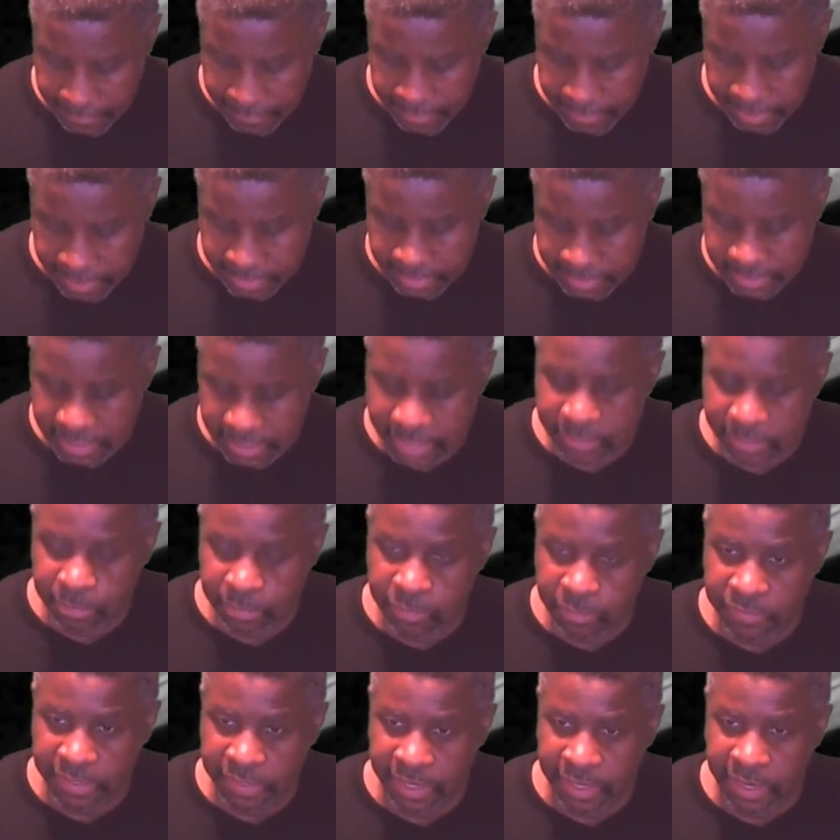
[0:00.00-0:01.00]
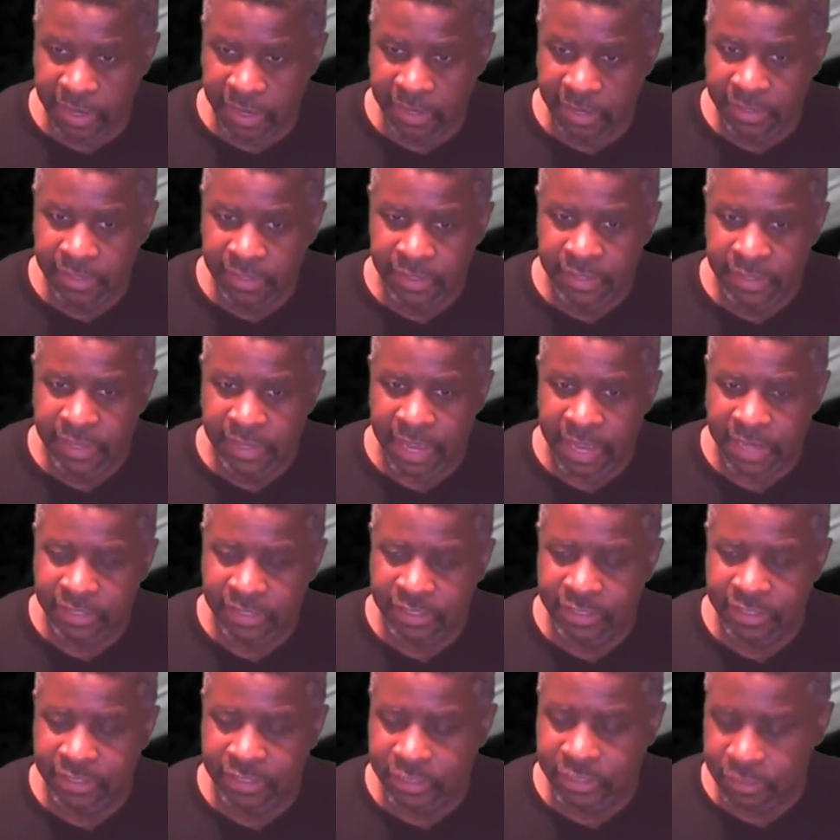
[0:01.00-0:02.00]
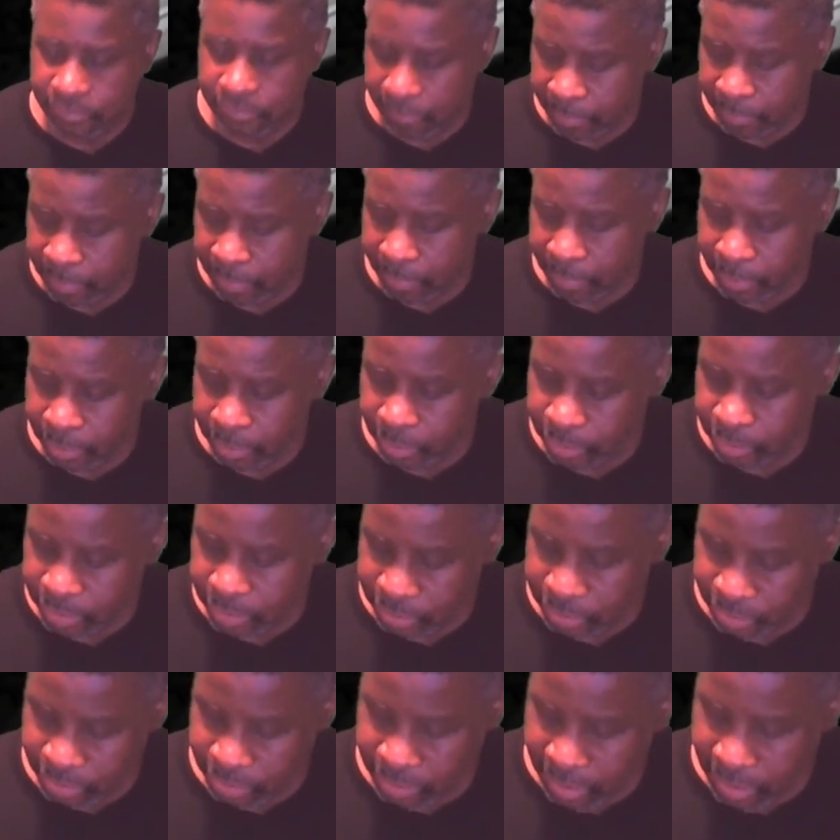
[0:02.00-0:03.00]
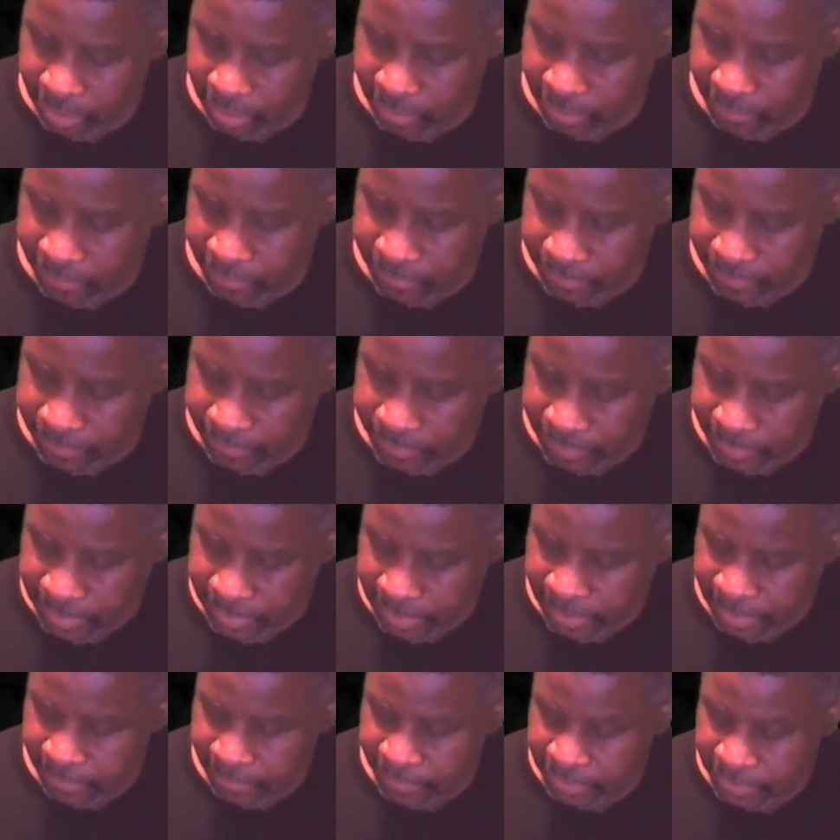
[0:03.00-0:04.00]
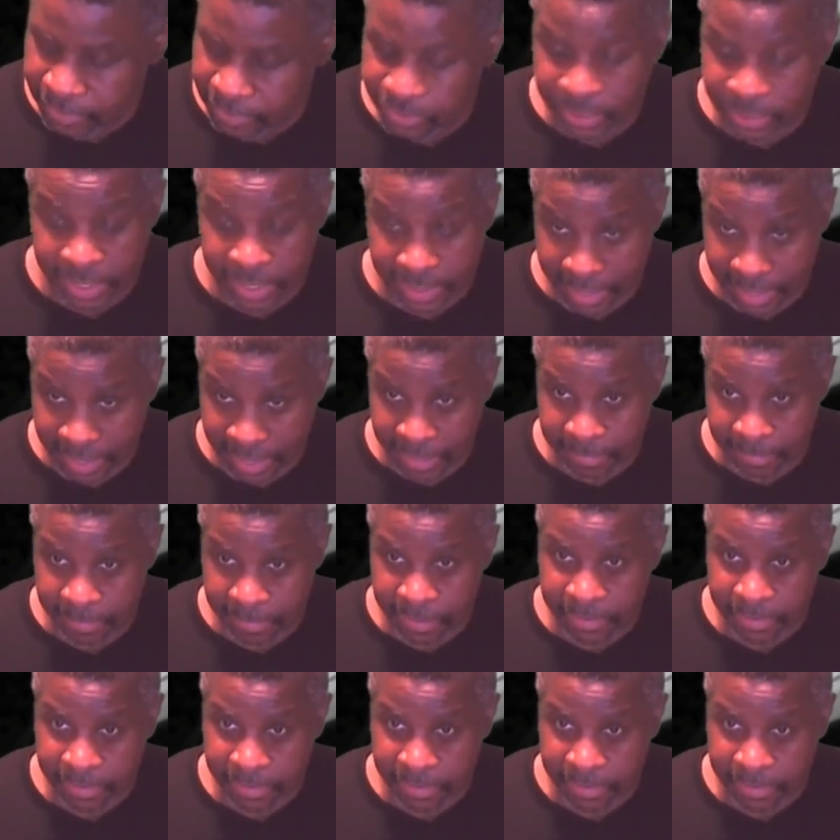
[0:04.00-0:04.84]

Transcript: And this next movie, actually, this is from the producers of Avengers Endgame,